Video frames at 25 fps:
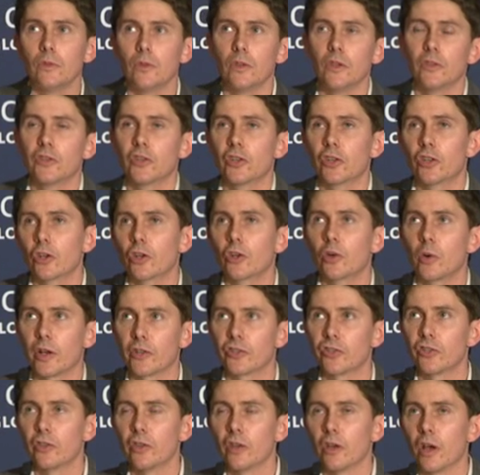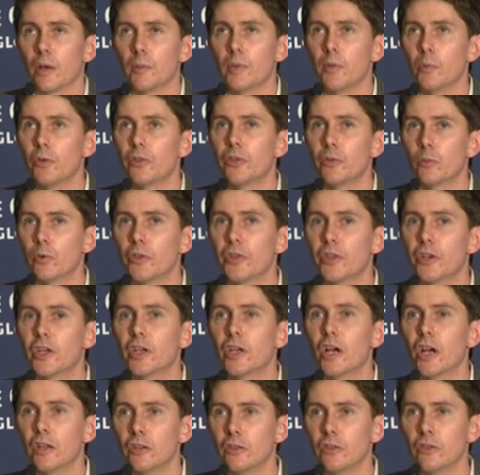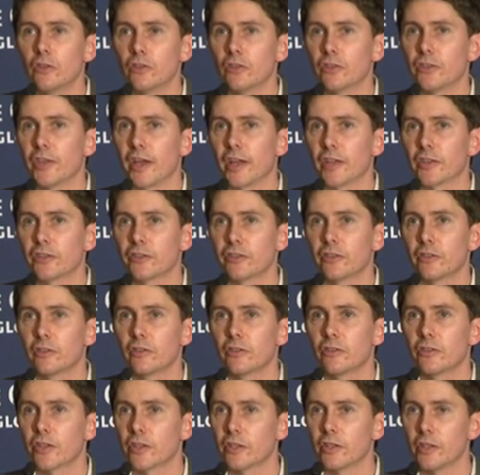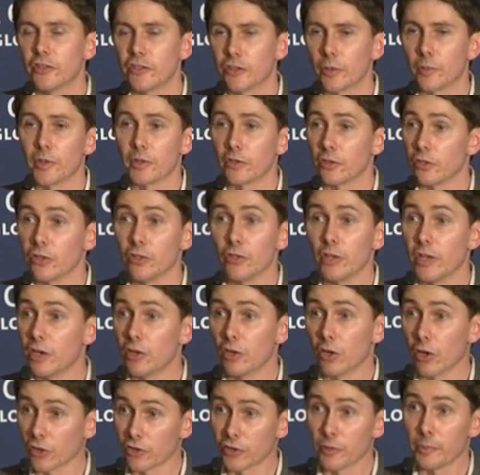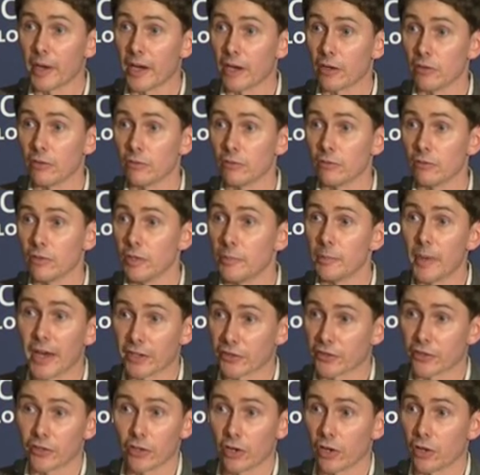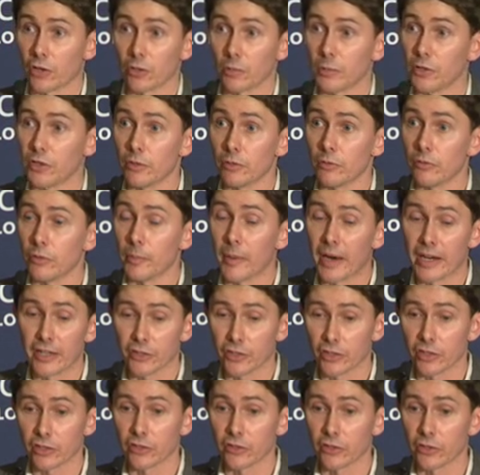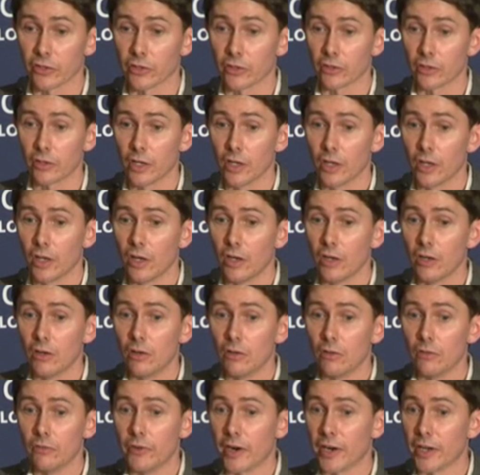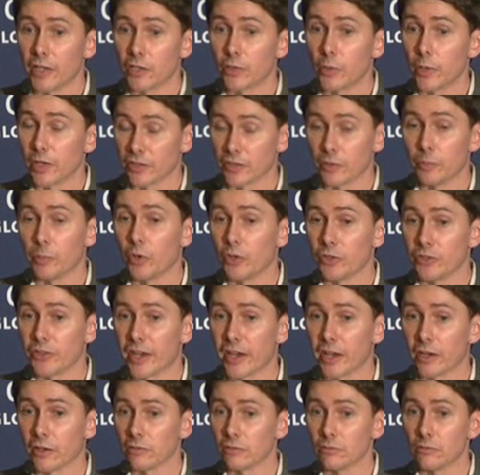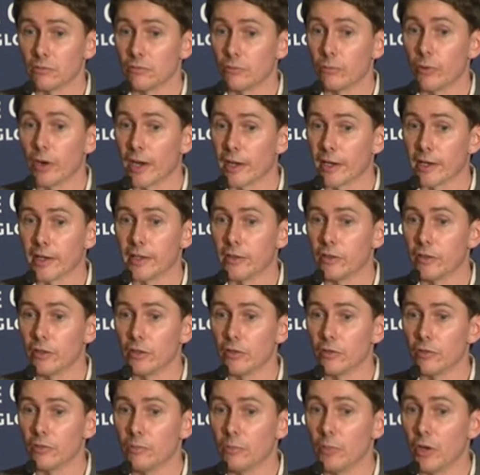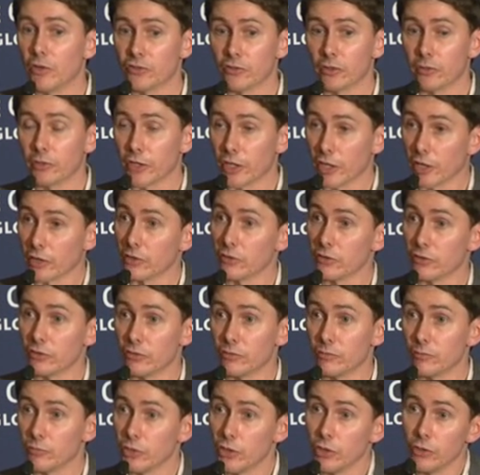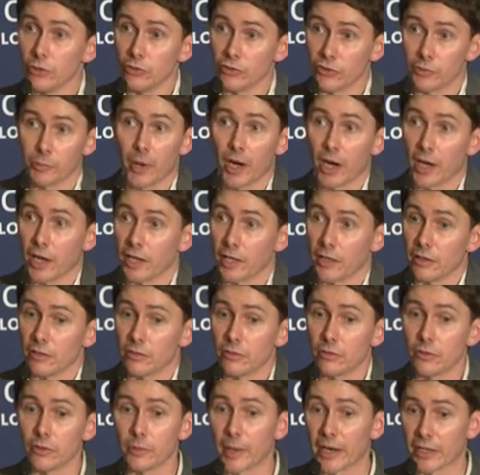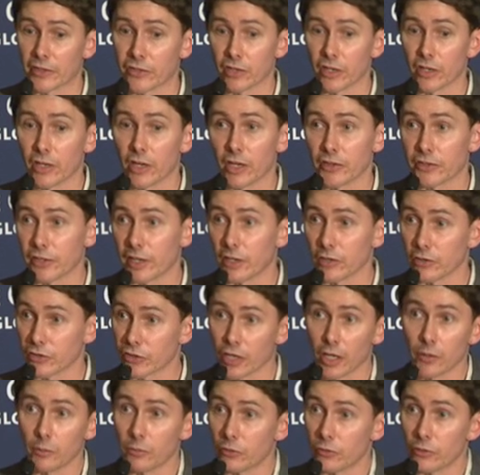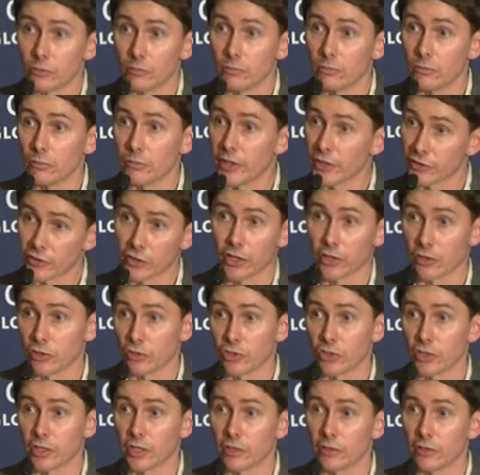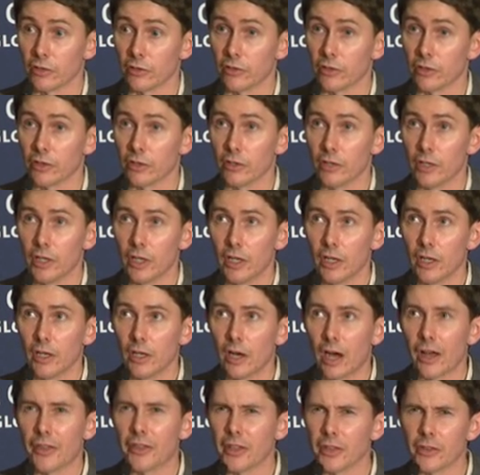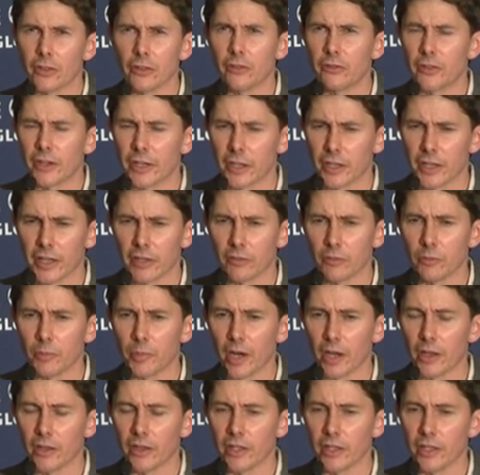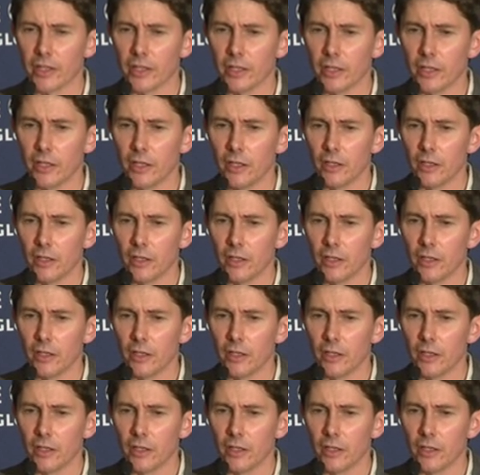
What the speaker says: It's a good question. I mean, with the guns, that's certainly something that you hear a lot about in Mexico. I mean, the Mexicans are very quick to point out, rightly, that most of the guns used by the Mexican cartels come from this country. I think the figure given by the